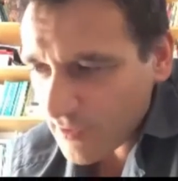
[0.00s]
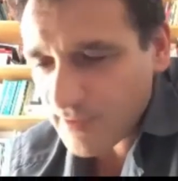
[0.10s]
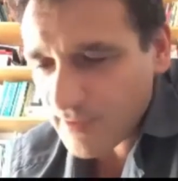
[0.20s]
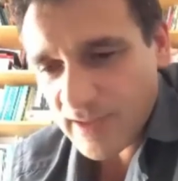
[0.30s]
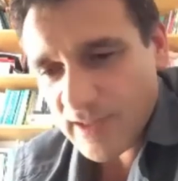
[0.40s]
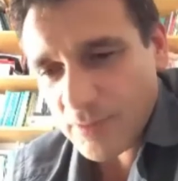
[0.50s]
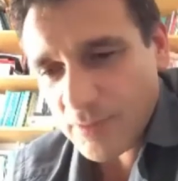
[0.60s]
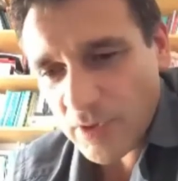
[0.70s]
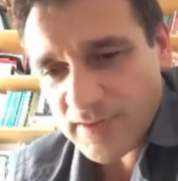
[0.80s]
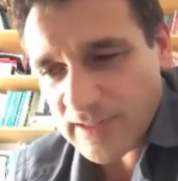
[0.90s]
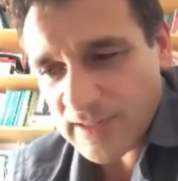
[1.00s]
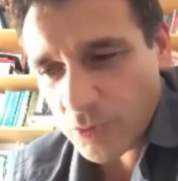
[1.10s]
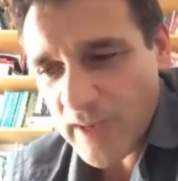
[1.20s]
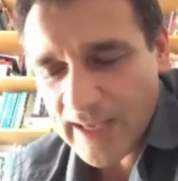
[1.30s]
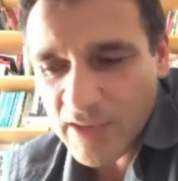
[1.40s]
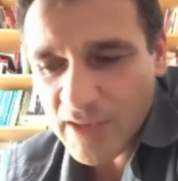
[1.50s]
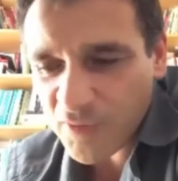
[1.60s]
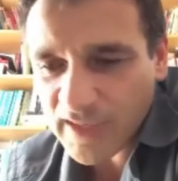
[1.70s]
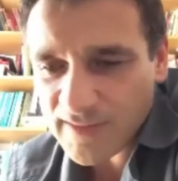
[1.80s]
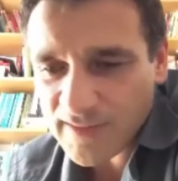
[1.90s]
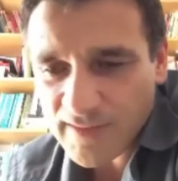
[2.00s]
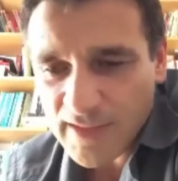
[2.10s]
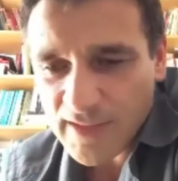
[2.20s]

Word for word: He wanted to make effects.